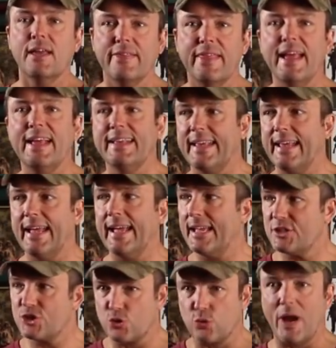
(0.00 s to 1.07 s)
they
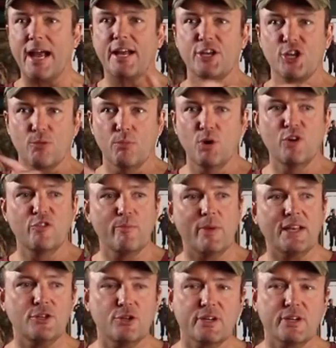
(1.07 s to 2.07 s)
can track your movement.